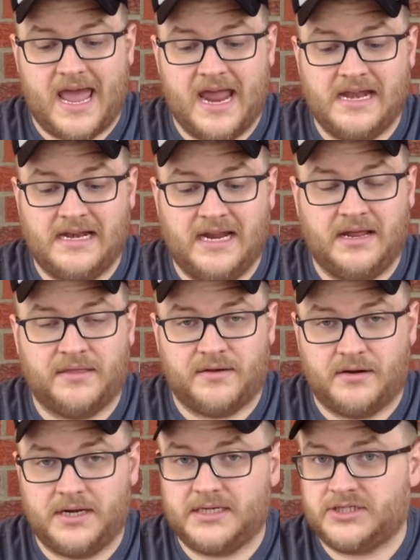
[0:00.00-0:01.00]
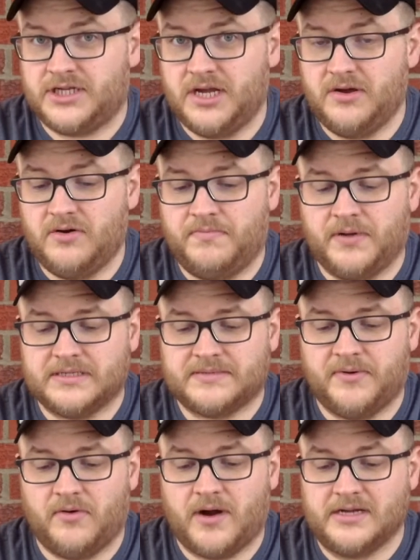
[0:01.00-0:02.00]
ND32 plus
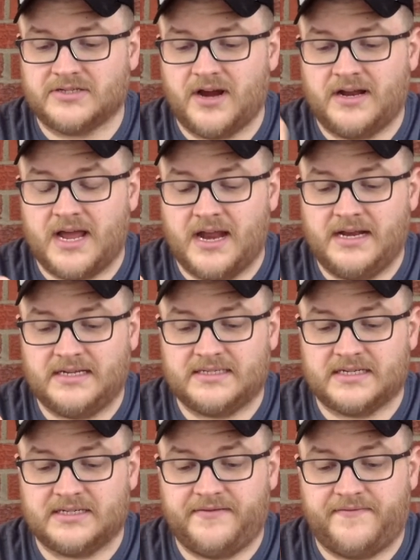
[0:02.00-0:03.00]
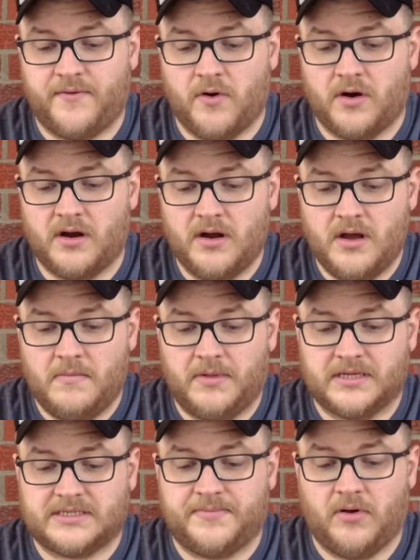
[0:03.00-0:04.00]
the polarizer, and ND64
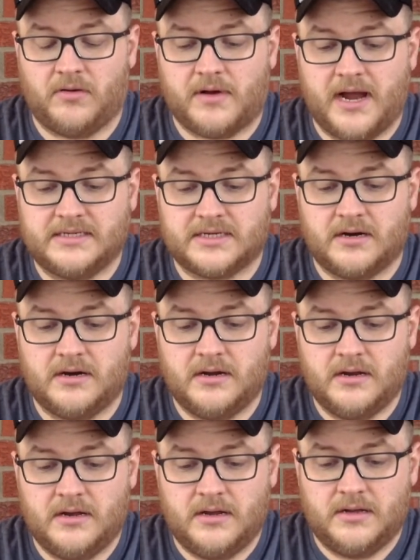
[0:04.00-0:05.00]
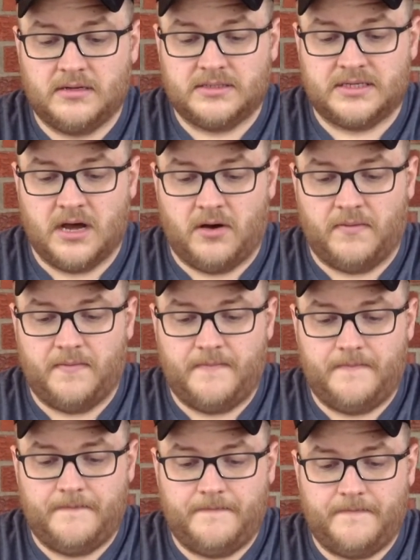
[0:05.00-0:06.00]
plus the polarizer. So
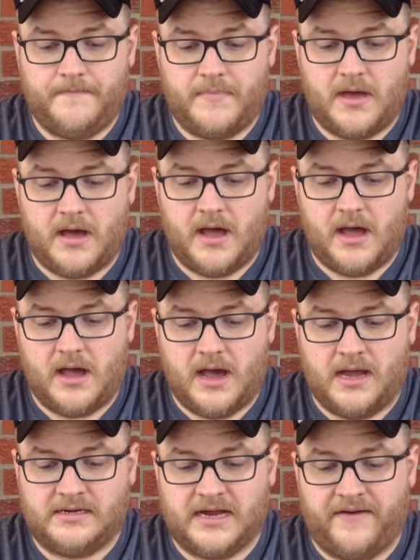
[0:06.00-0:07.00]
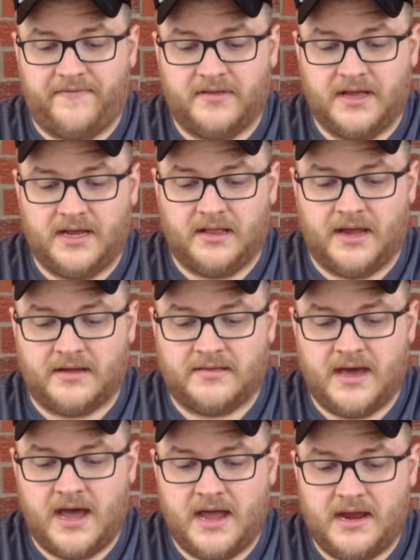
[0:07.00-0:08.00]
I definitely like
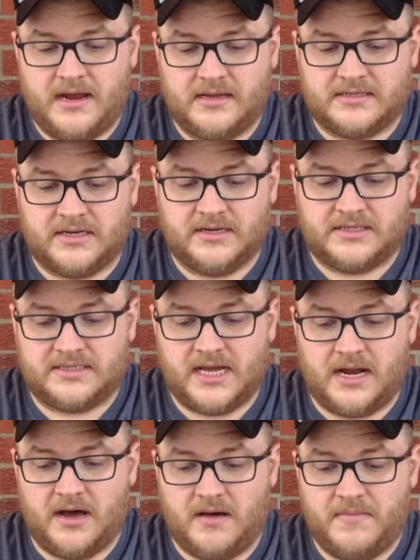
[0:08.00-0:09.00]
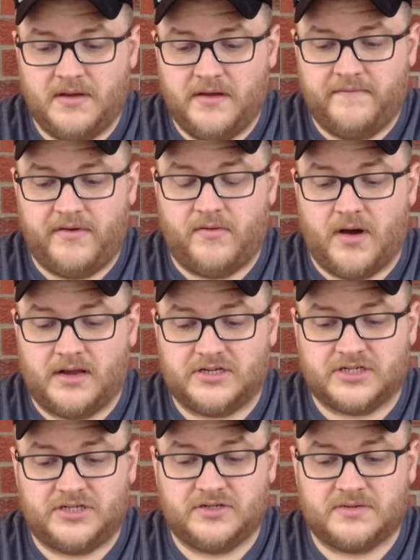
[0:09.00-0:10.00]
that. It's a good setup. You want
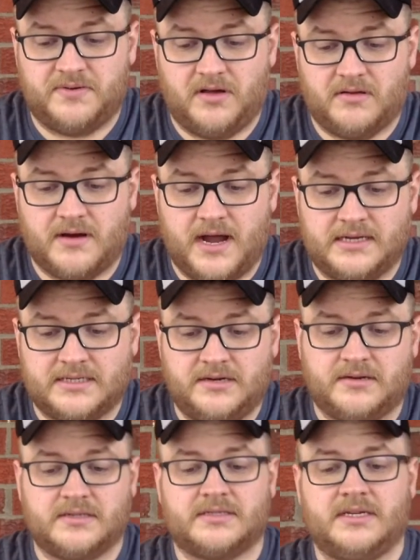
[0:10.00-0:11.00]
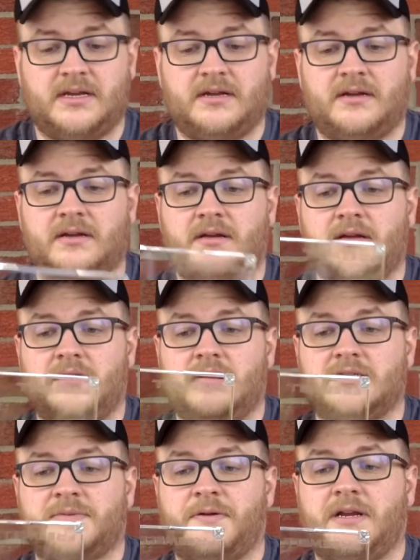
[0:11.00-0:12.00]
to just use the polarizer, you can see
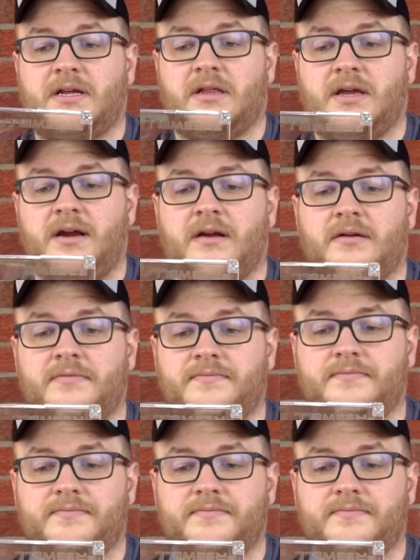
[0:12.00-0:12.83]
it's pretty clear.